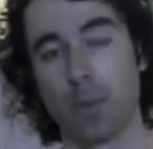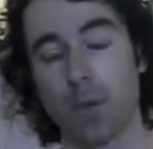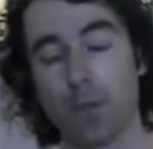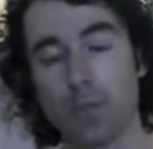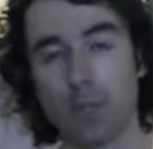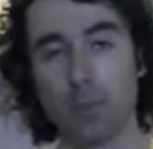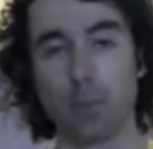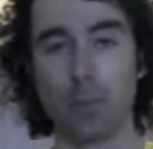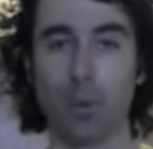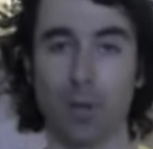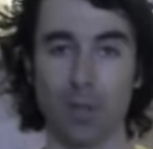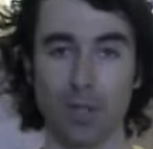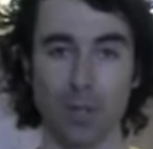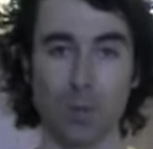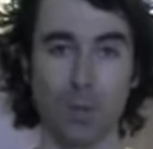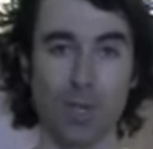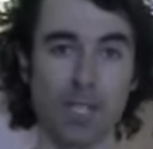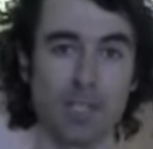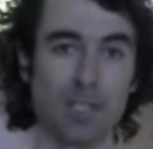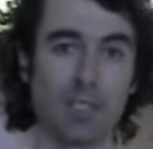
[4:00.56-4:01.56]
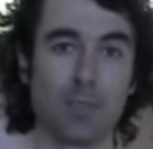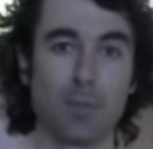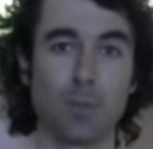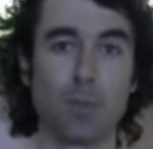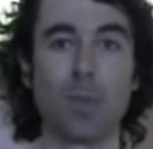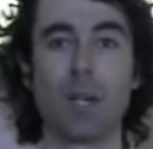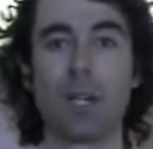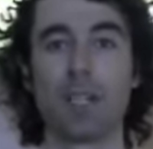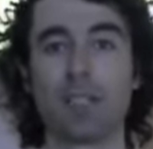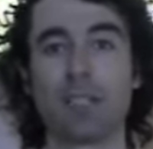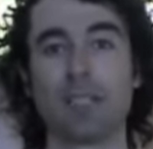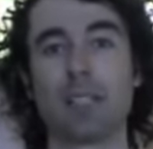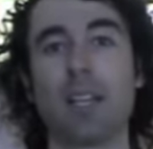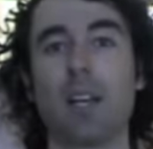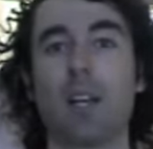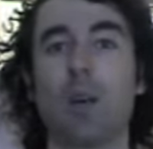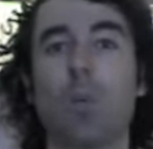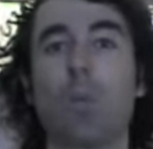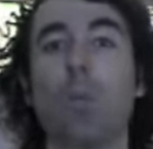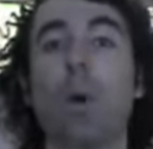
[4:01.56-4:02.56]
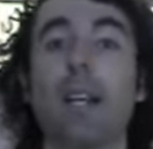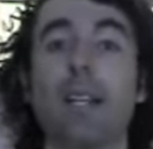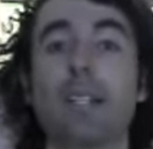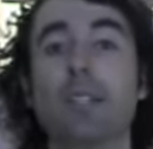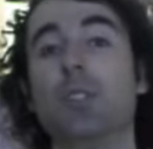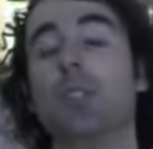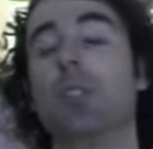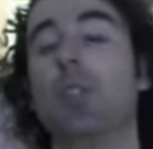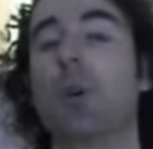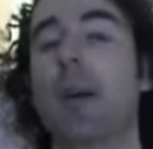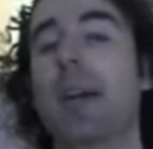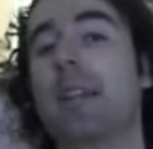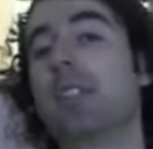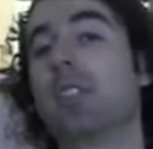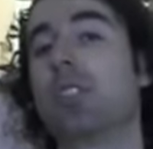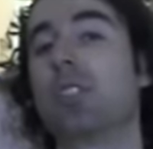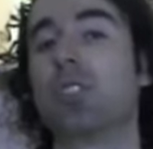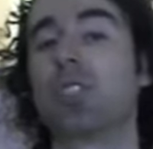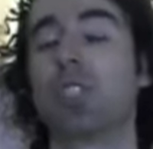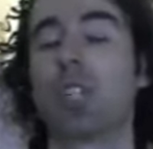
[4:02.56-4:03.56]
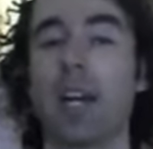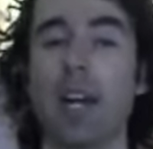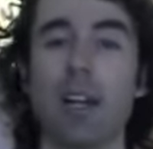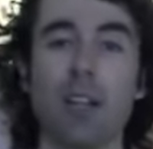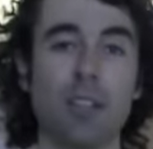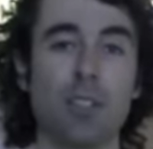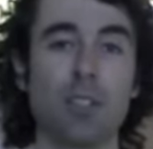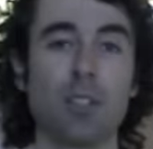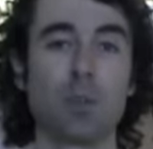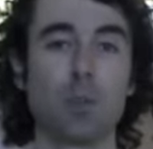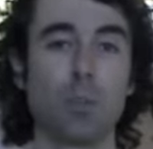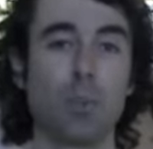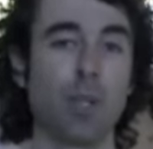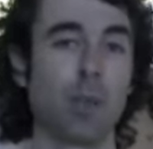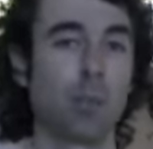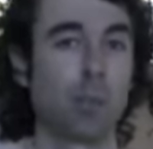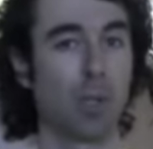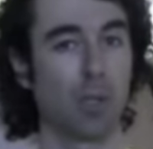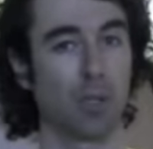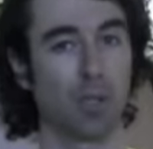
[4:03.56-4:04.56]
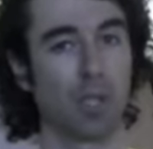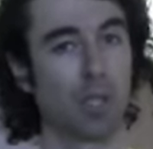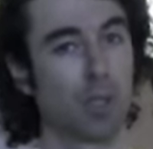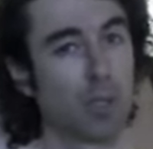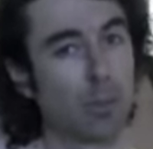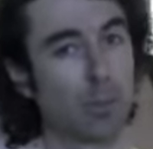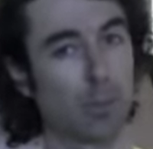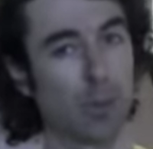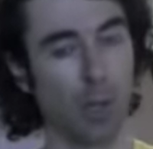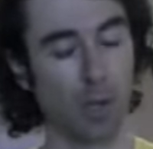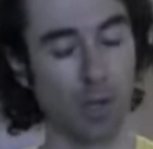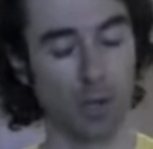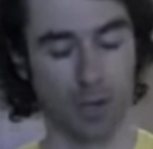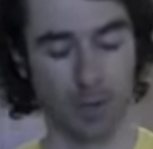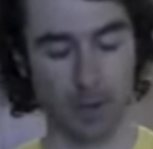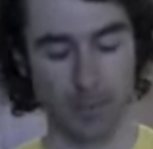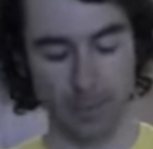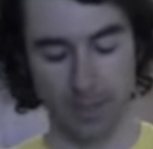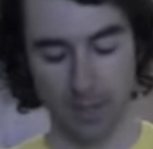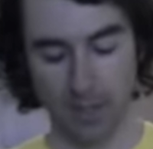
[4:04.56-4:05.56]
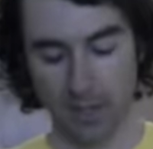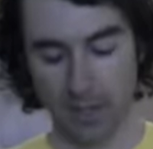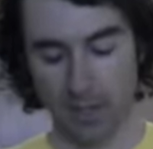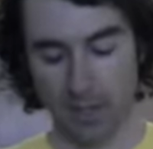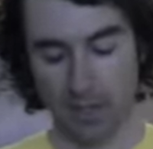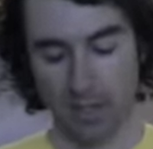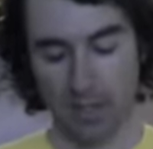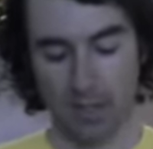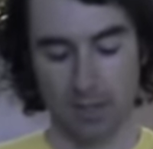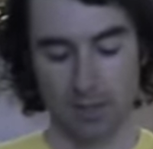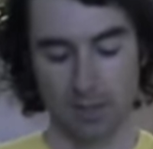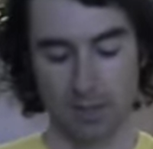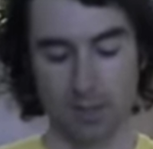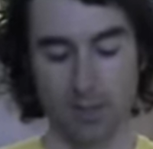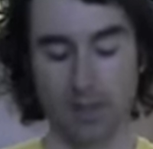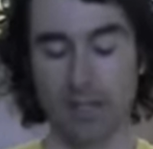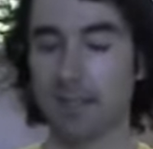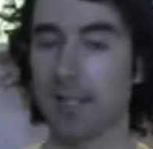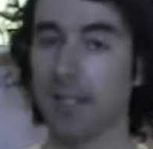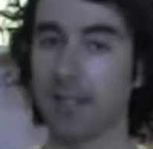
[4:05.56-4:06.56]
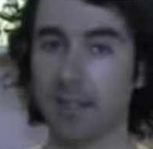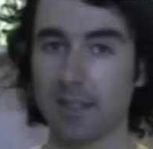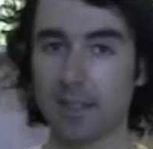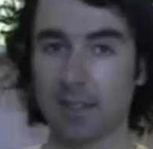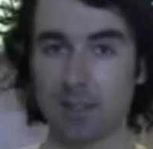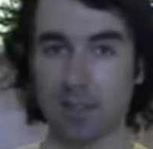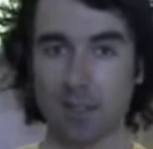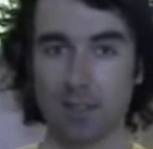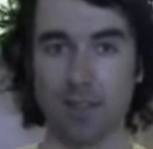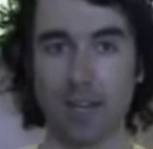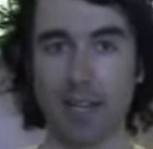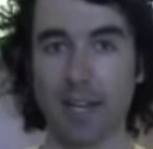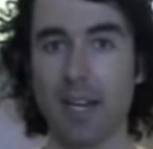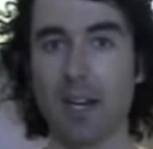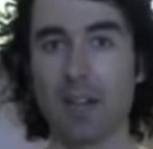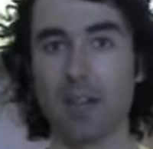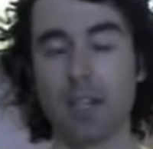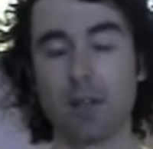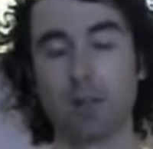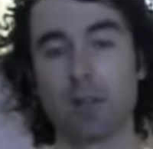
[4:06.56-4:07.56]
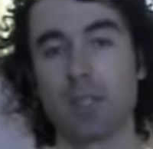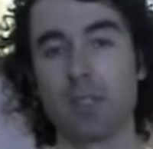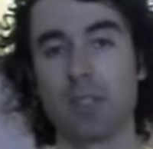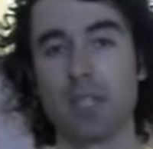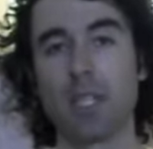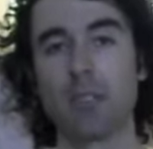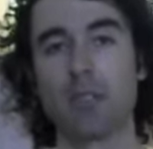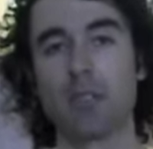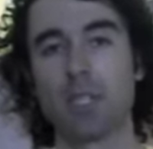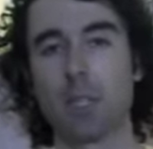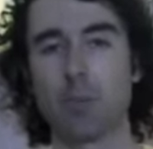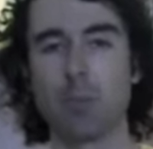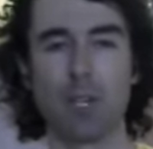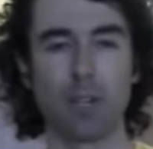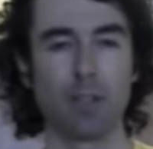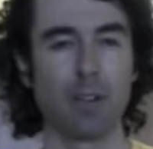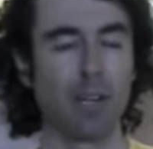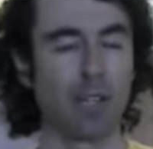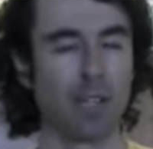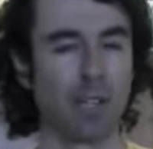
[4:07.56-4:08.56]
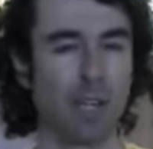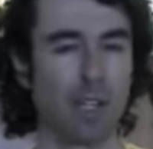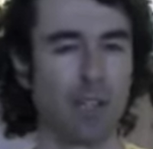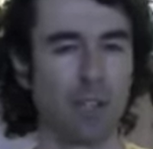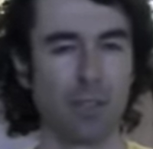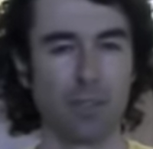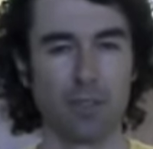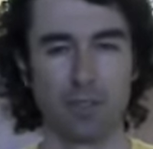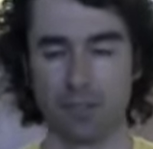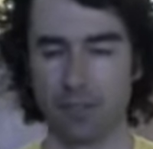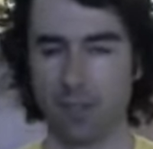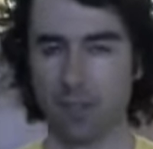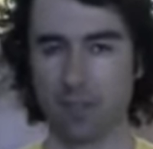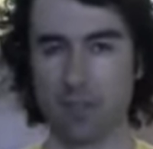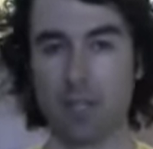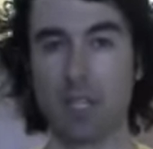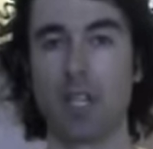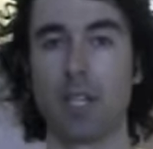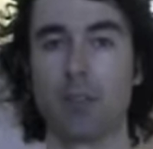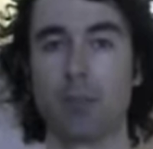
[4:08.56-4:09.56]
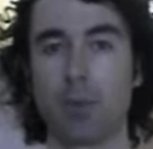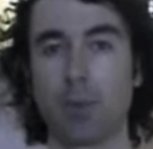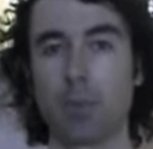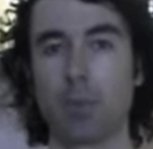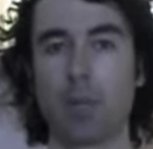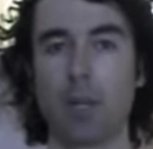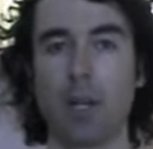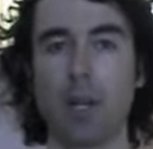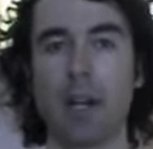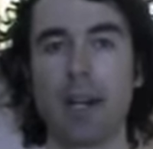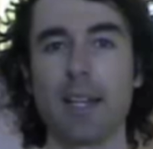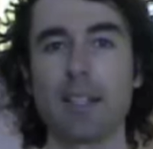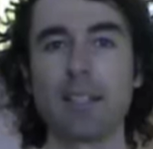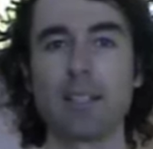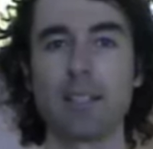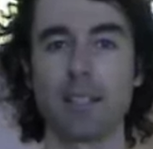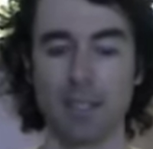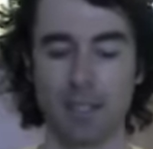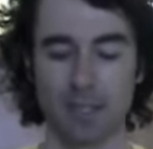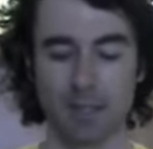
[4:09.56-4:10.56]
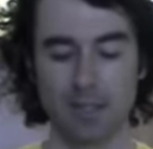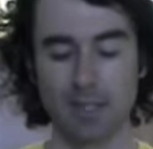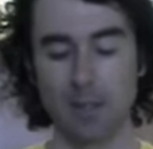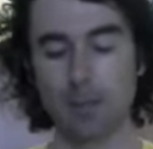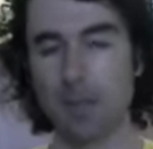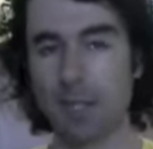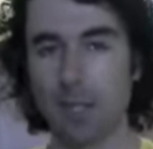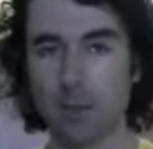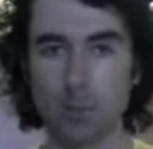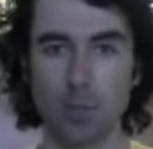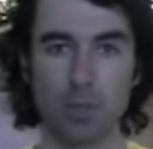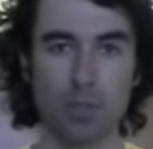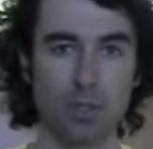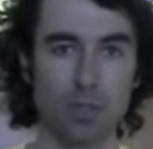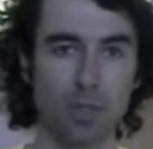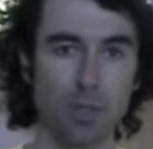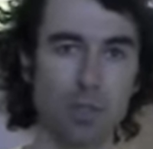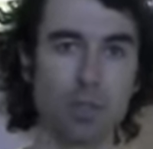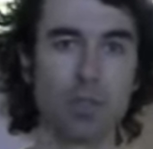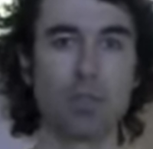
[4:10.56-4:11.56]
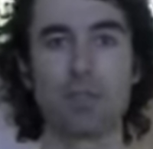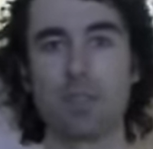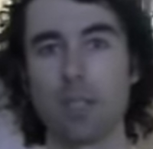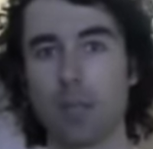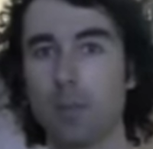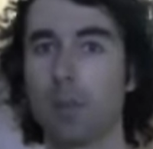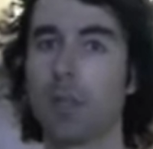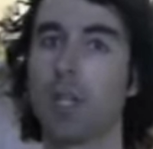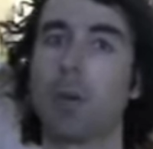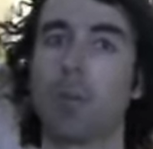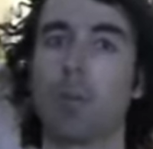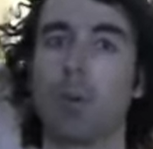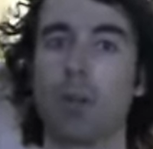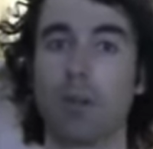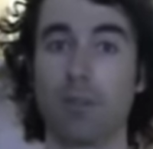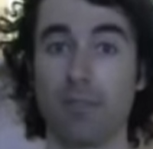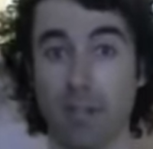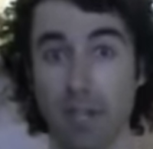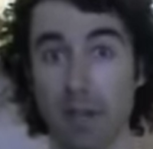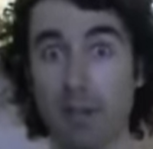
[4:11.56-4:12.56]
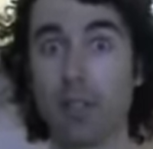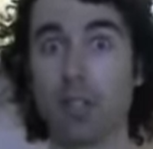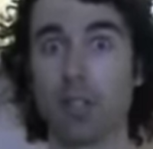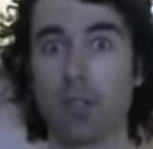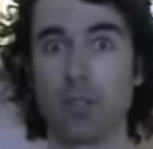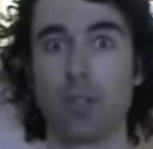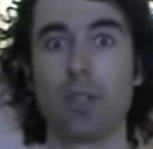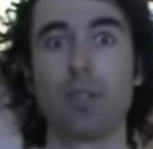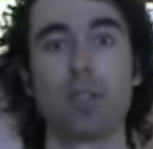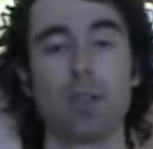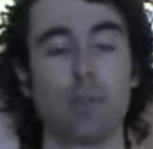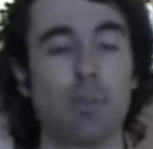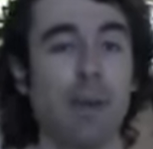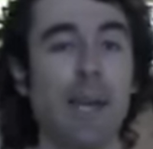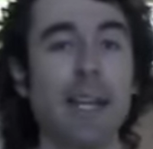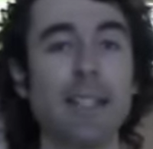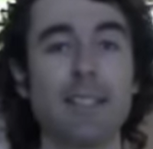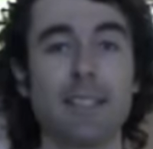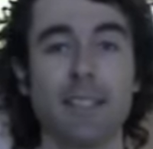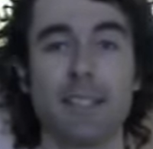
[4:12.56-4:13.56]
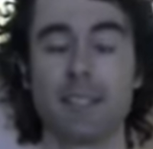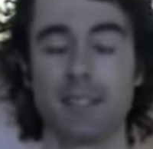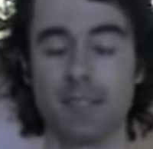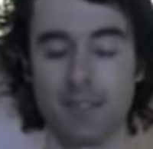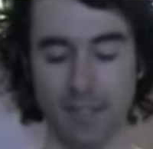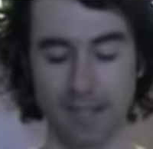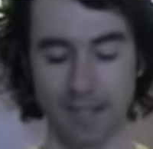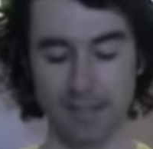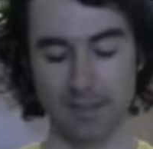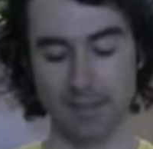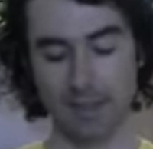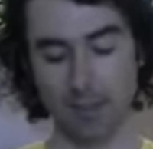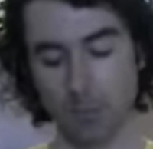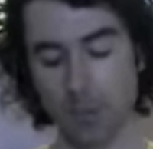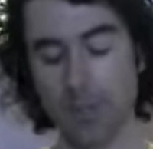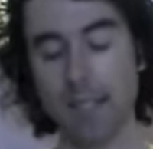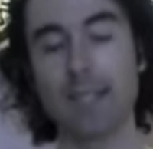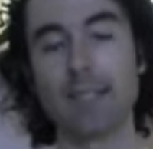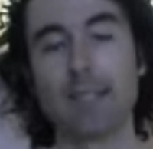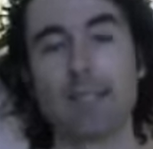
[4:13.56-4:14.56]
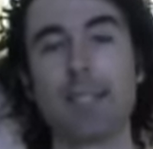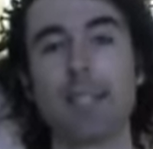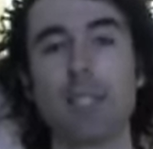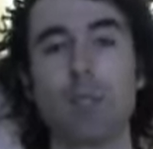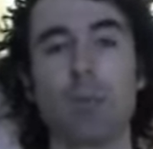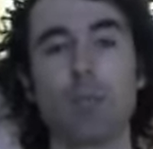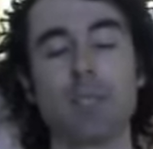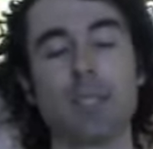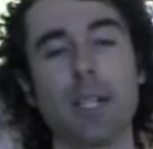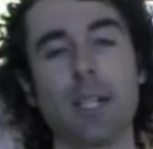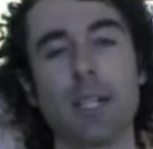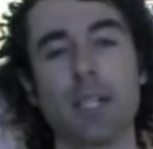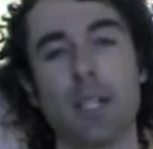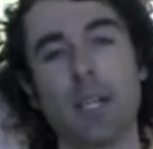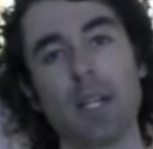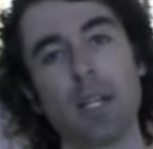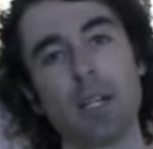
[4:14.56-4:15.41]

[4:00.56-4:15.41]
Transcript: most important questions was, what is your greatest challenge with building your blog? So I sent this survey out. I received somewhere around 115 replies. Some of them weren't so good, some of them were very good, amazing insights. And what I did was I,